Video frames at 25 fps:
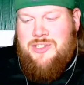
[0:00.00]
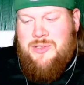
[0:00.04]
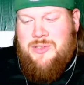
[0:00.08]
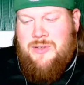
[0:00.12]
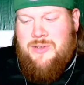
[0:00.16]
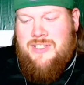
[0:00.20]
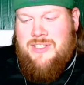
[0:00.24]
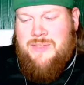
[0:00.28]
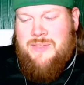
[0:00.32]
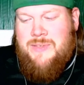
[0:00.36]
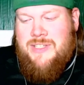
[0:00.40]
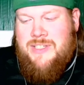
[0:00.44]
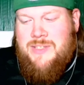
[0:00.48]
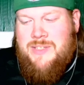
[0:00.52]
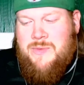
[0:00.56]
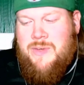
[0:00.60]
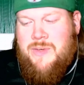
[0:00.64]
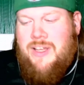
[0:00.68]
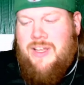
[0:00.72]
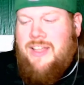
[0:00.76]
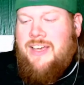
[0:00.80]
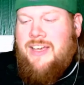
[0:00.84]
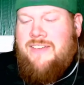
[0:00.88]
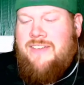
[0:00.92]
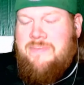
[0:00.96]
short and sweet as
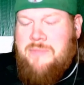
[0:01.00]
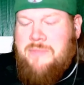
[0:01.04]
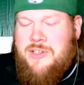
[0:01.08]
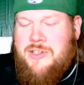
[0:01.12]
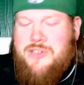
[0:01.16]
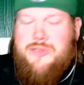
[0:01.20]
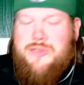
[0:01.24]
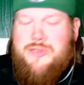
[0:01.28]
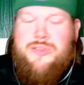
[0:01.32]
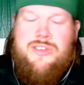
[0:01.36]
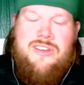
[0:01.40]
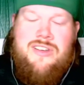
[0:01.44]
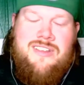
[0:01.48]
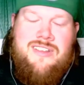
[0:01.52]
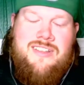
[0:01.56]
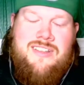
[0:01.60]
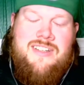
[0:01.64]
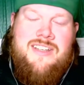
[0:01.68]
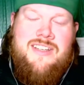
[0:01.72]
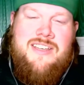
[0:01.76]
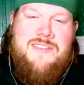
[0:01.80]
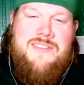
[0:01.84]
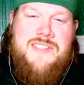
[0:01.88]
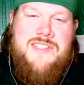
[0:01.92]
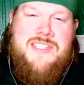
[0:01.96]
well. I have Montreal
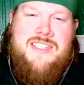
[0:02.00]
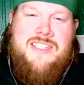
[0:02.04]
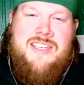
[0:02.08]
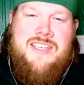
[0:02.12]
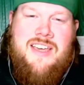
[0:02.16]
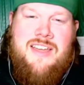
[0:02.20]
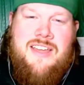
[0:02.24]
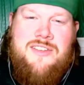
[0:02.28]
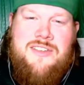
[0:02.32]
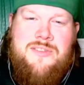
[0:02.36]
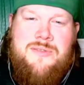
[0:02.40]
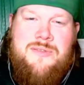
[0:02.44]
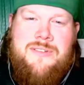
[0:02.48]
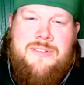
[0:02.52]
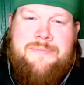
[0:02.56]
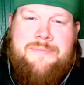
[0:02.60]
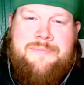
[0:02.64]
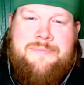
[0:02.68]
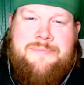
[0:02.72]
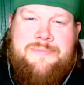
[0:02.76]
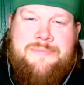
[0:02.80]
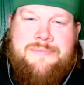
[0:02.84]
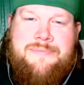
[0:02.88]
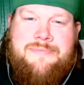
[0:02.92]
and I have Saskatchewan.